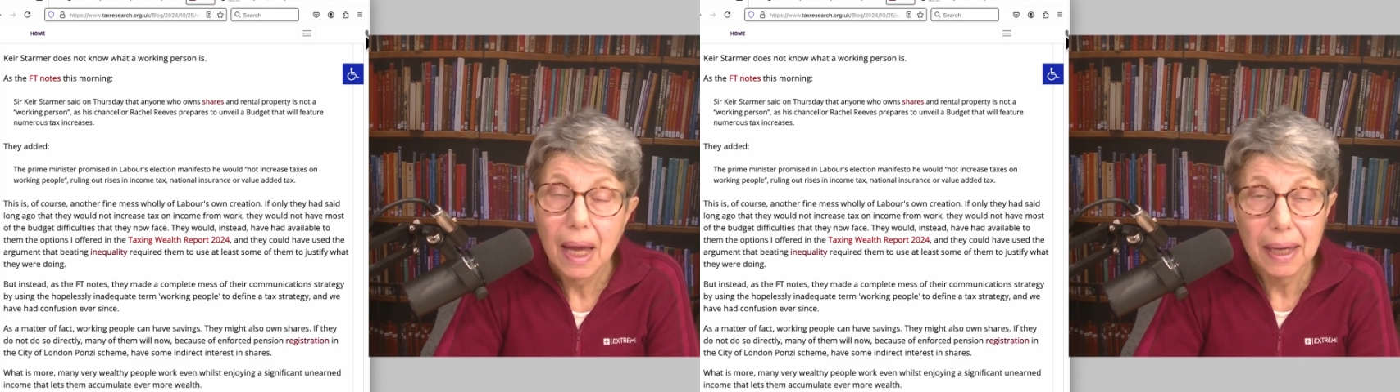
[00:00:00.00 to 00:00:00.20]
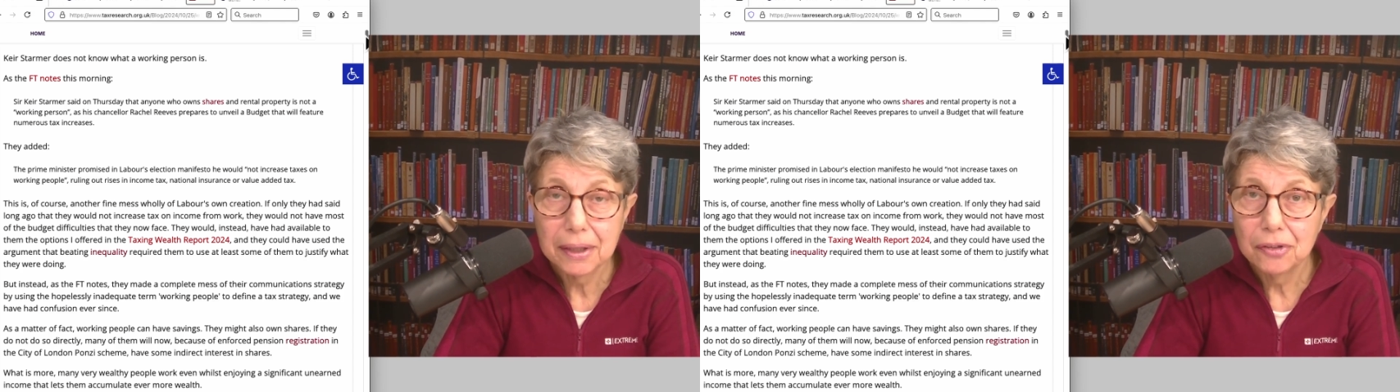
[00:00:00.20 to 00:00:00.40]

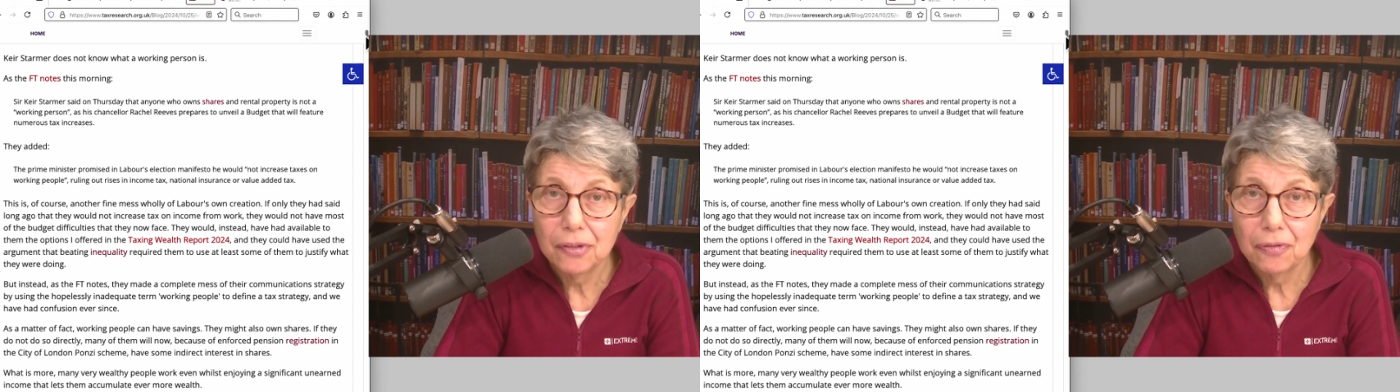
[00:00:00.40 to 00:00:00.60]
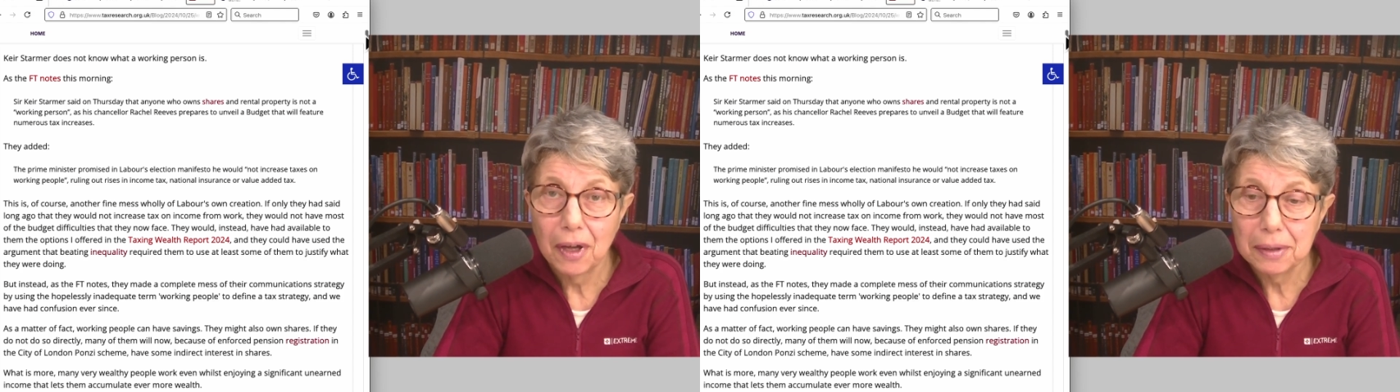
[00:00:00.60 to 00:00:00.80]
I can
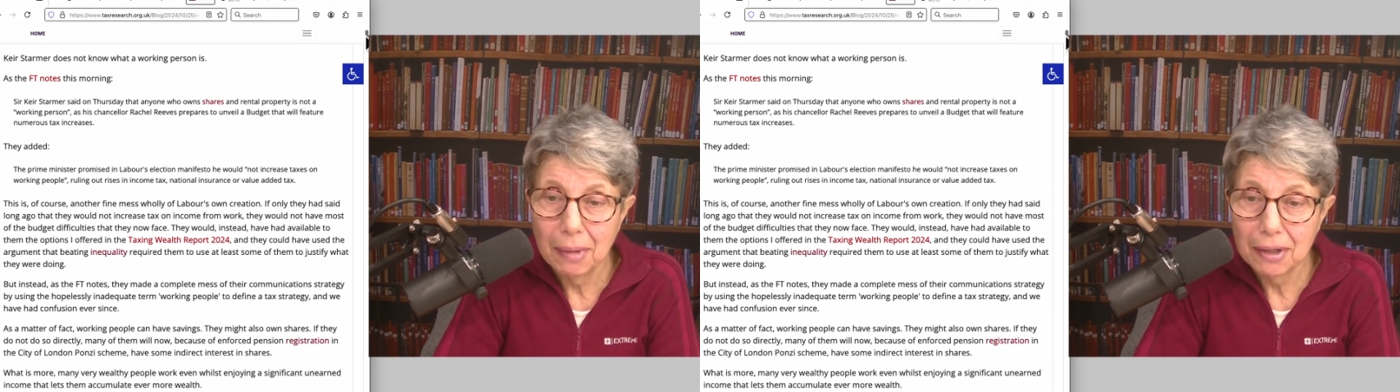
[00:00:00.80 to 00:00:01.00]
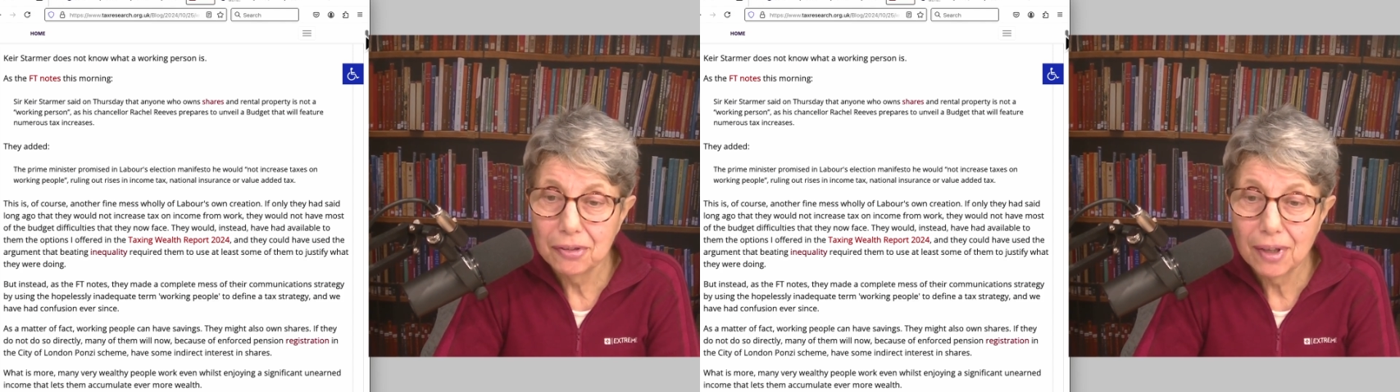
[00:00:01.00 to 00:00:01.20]
define
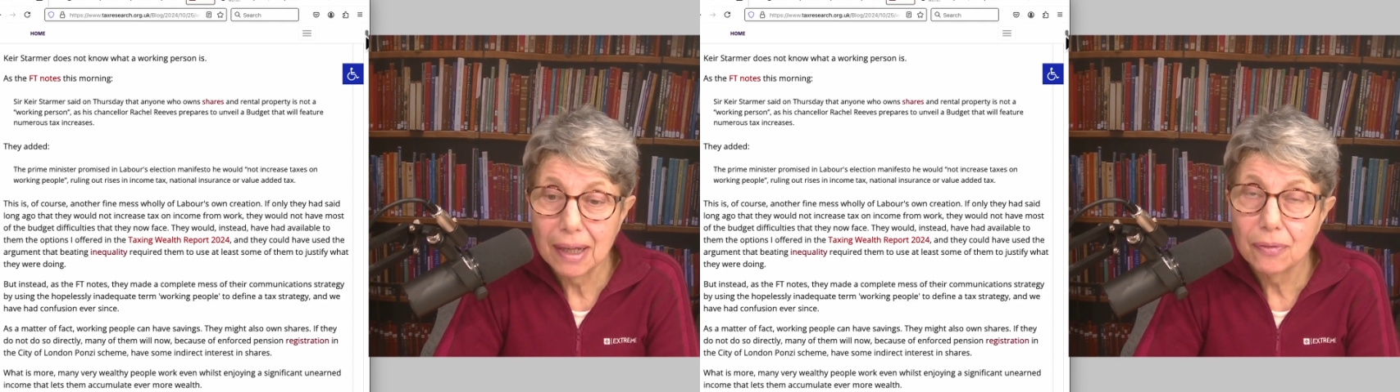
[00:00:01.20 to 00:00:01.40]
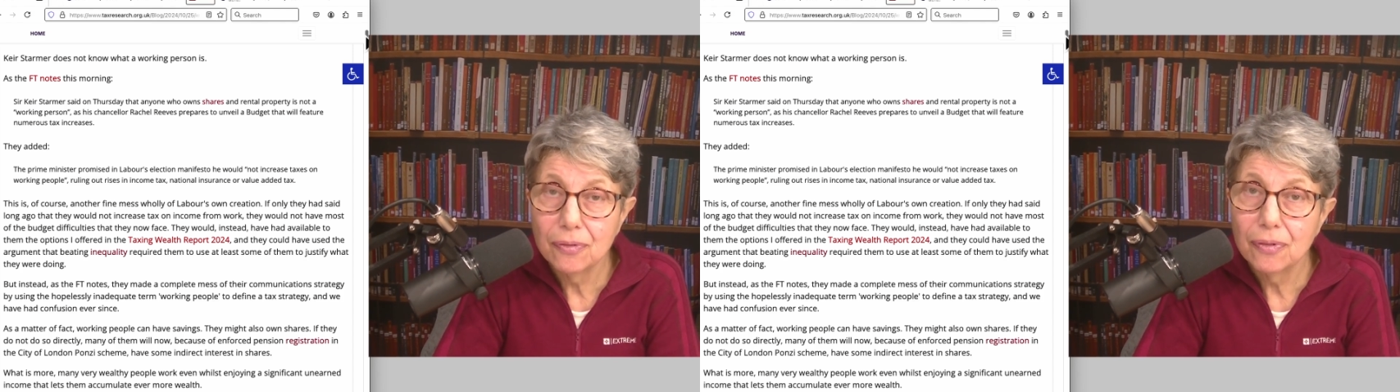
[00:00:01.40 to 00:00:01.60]

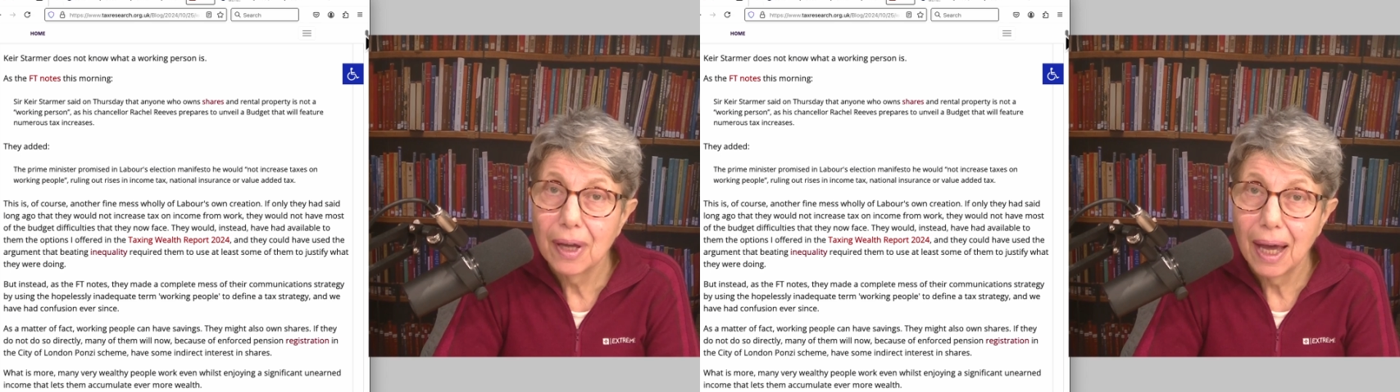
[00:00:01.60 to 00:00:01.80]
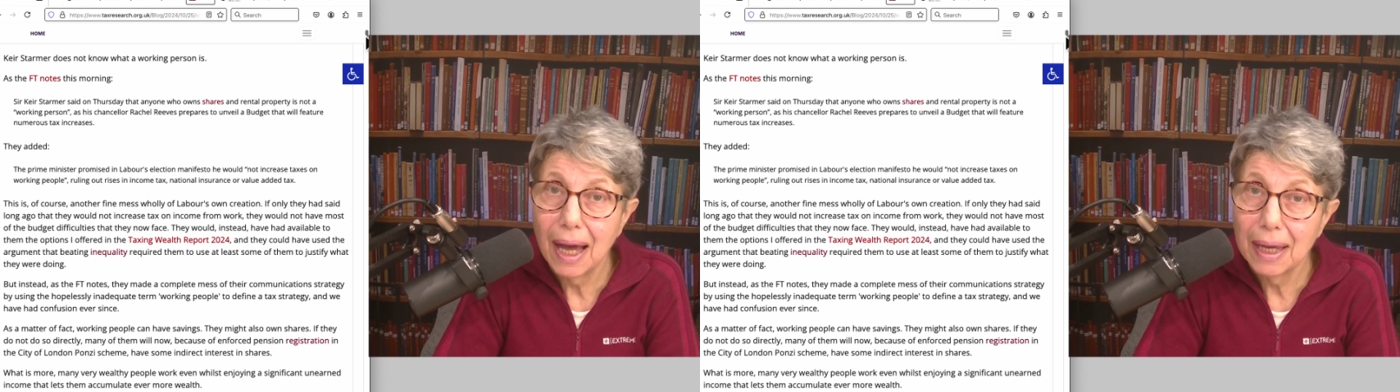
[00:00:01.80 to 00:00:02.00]
myself.
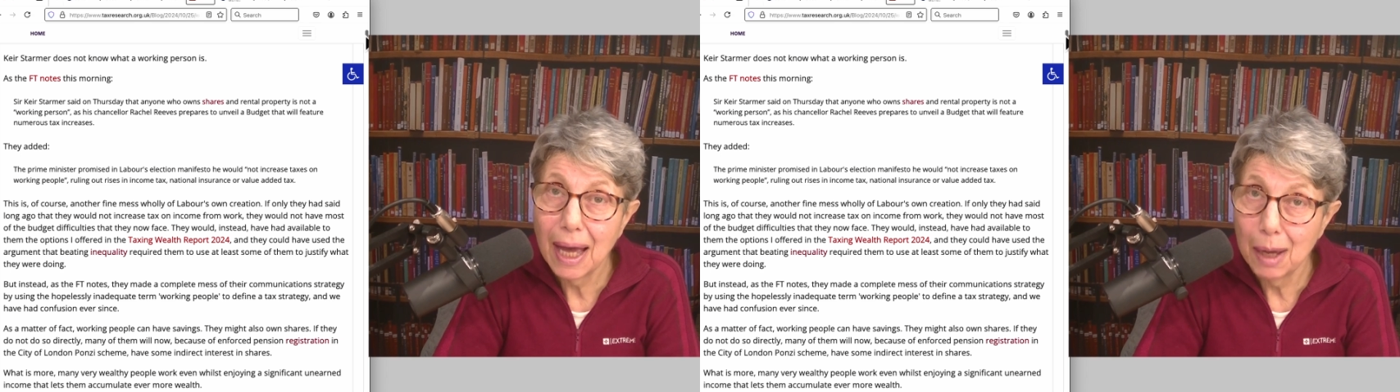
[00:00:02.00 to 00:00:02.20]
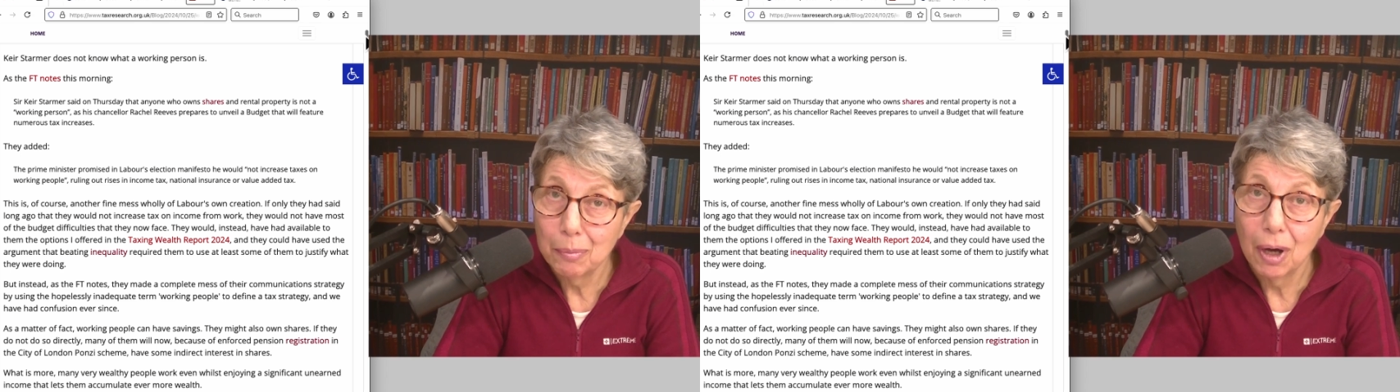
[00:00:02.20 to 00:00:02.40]
I
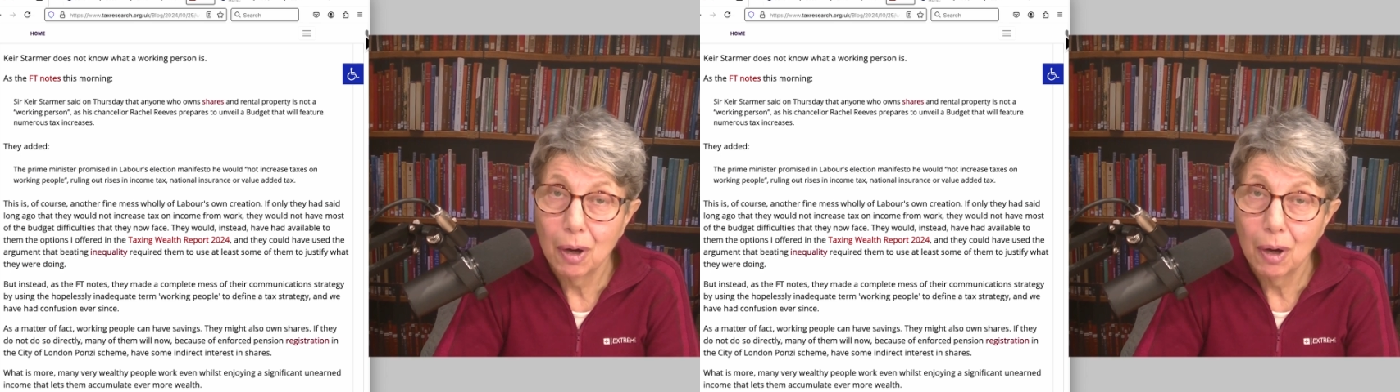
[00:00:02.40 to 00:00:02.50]
am